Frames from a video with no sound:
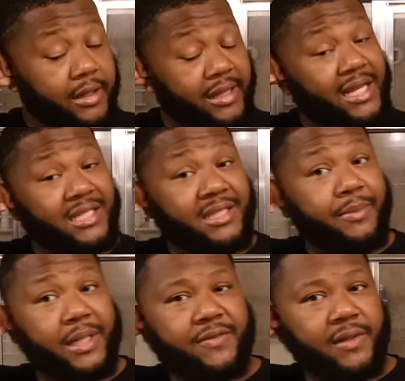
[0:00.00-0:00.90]
That's the
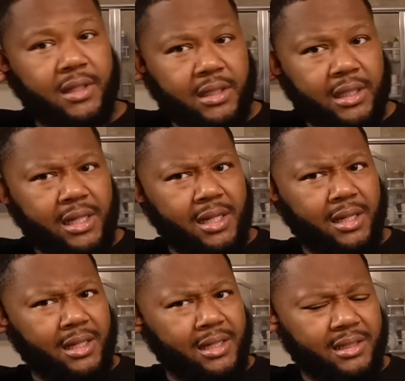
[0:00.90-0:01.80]
best feeling. Cleaning your
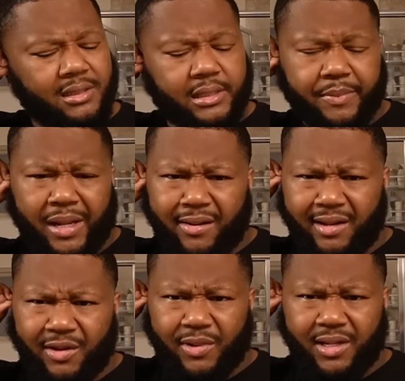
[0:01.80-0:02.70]
ears? Am I the
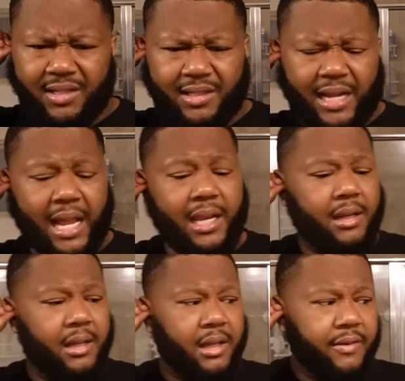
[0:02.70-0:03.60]
only one? I
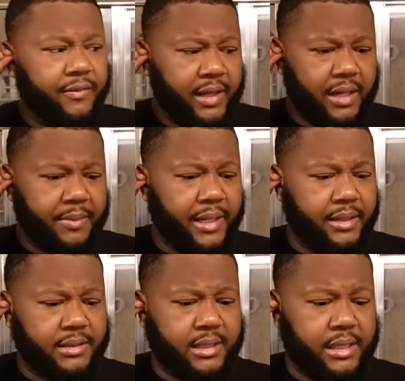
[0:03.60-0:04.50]
love getting my
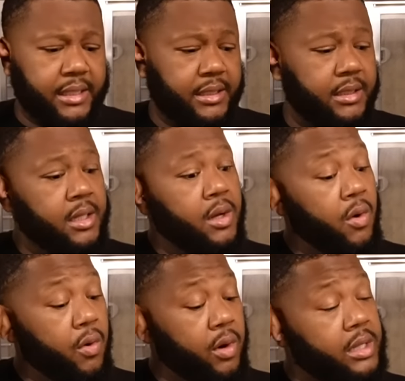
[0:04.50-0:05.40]
ears clean
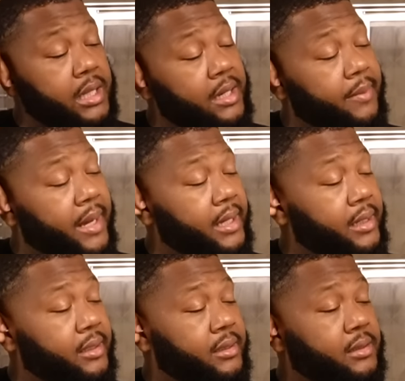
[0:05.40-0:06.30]
or cleaning my
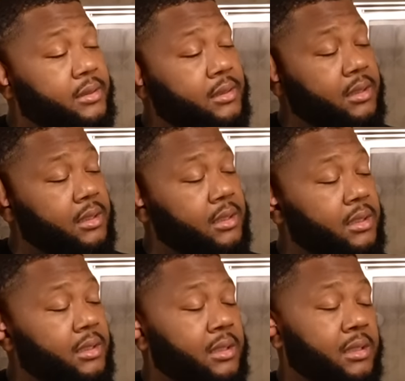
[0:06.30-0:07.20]
ears.
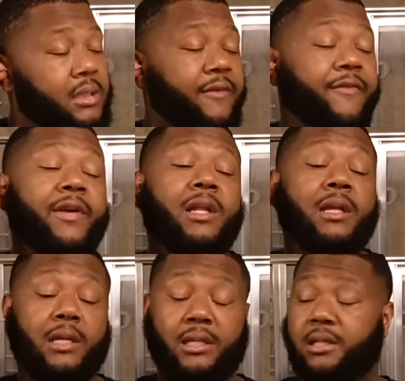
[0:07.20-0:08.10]
The
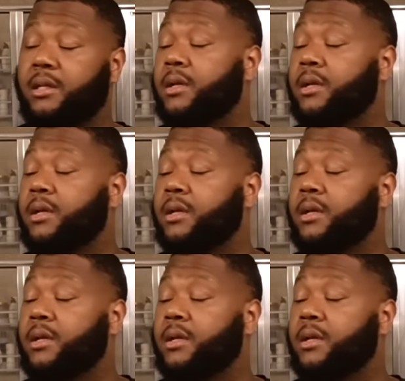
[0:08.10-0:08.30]
feeling.